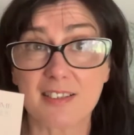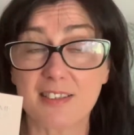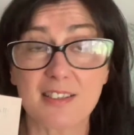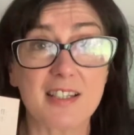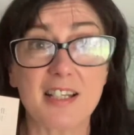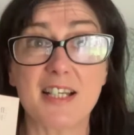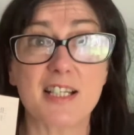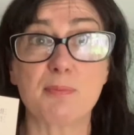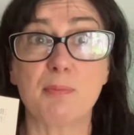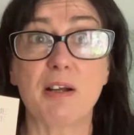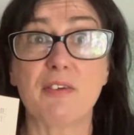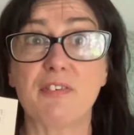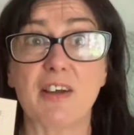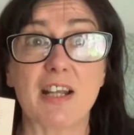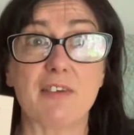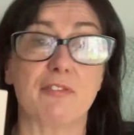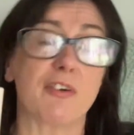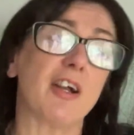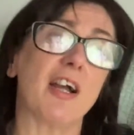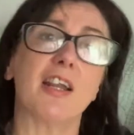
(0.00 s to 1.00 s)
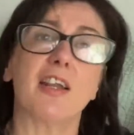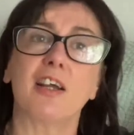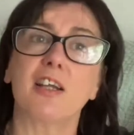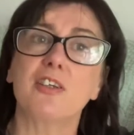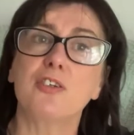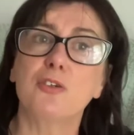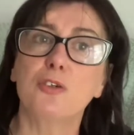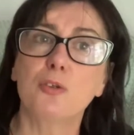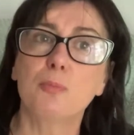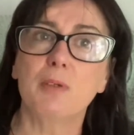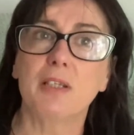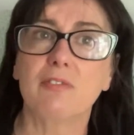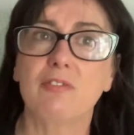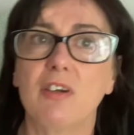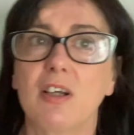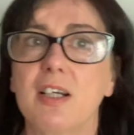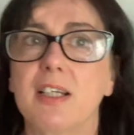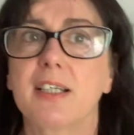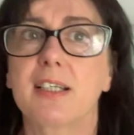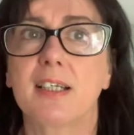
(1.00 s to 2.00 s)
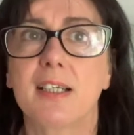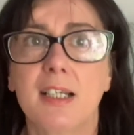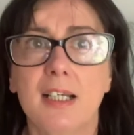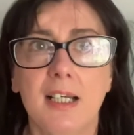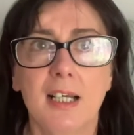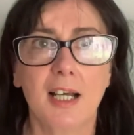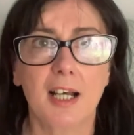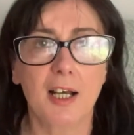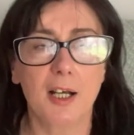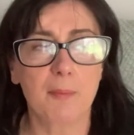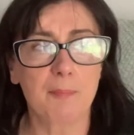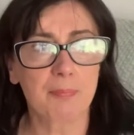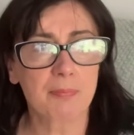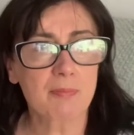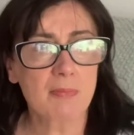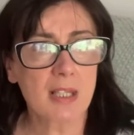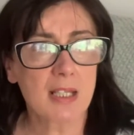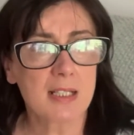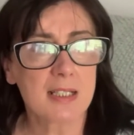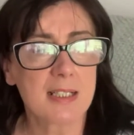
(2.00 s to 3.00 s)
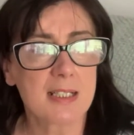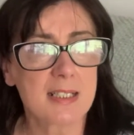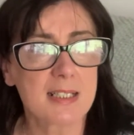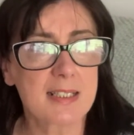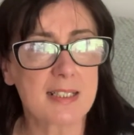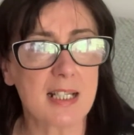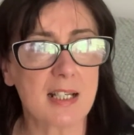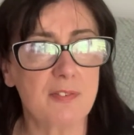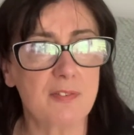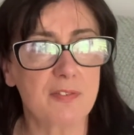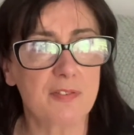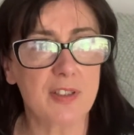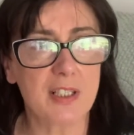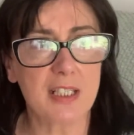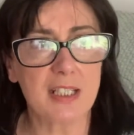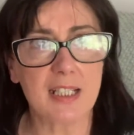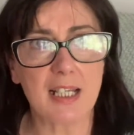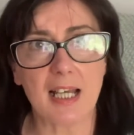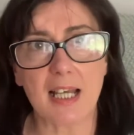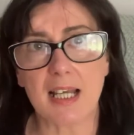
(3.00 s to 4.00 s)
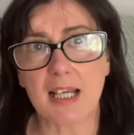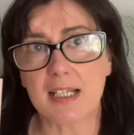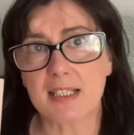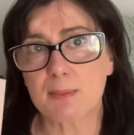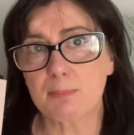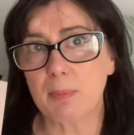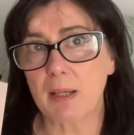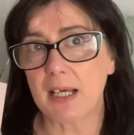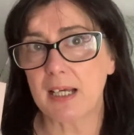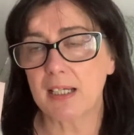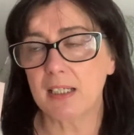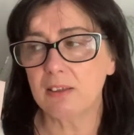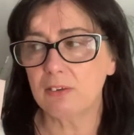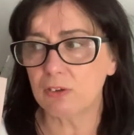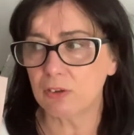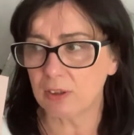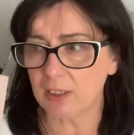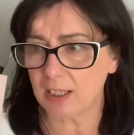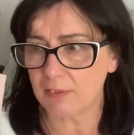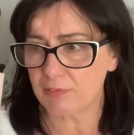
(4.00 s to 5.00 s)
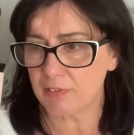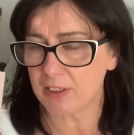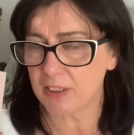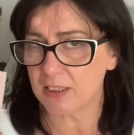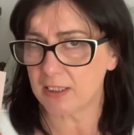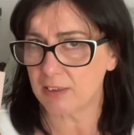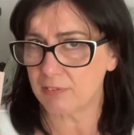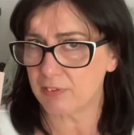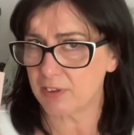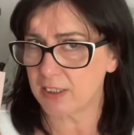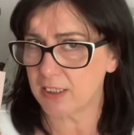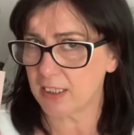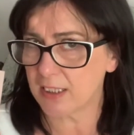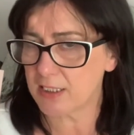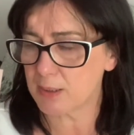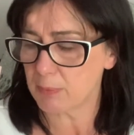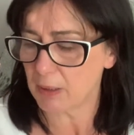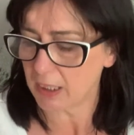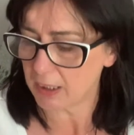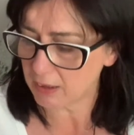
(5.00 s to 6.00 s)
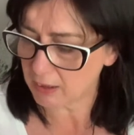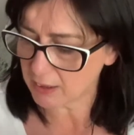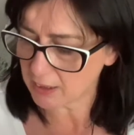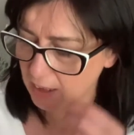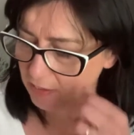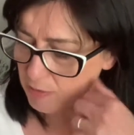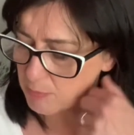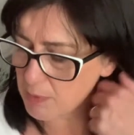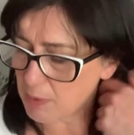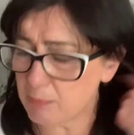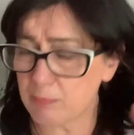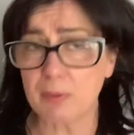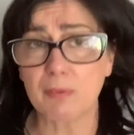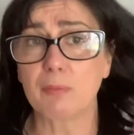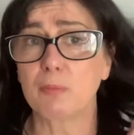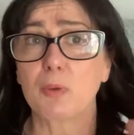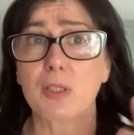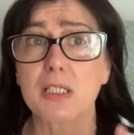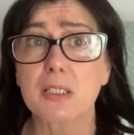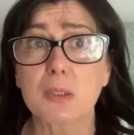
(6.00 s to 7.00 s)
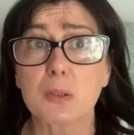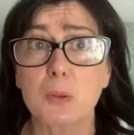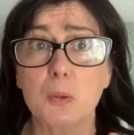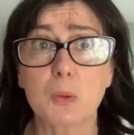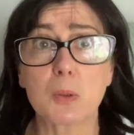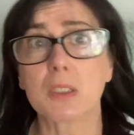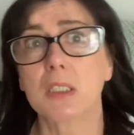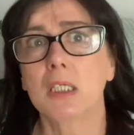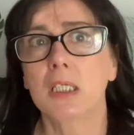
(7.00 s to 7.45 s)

it's my favourite, and I normally like Sevie Esbel or Levy Esbel, I can't remember what it's called.